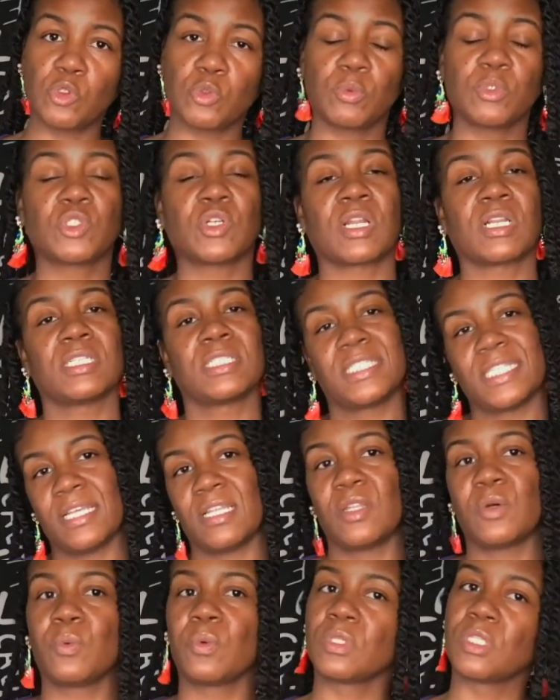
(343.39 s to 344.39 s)
We're trying to tell
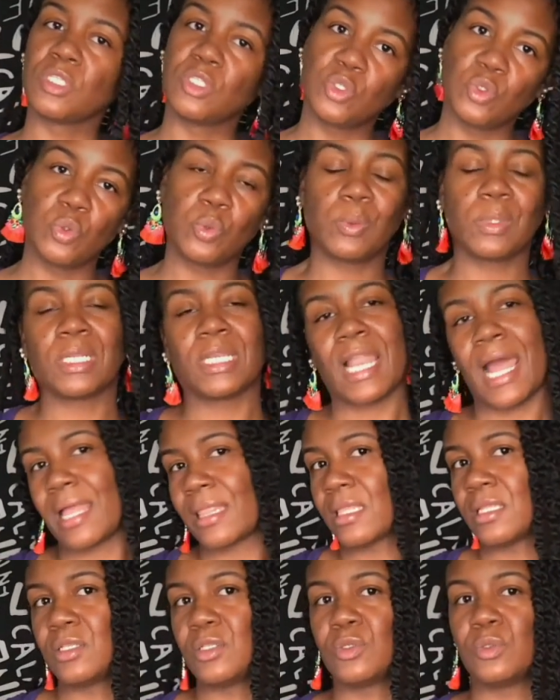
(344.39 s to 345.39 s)
them what to do, what not
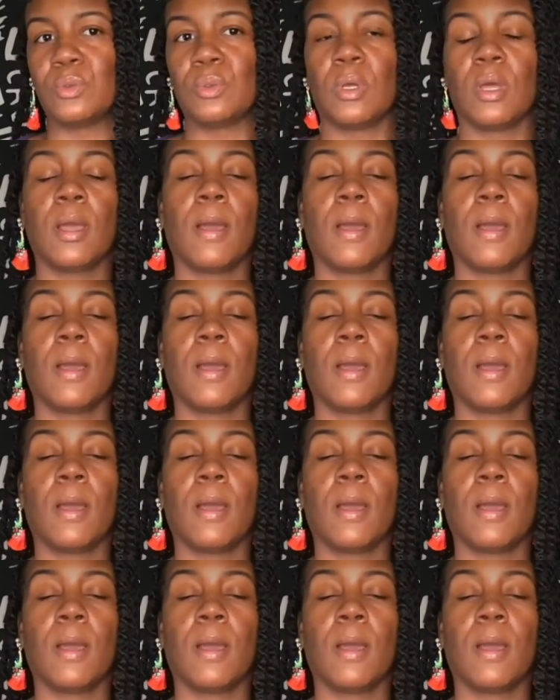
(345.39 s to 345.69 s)
to do.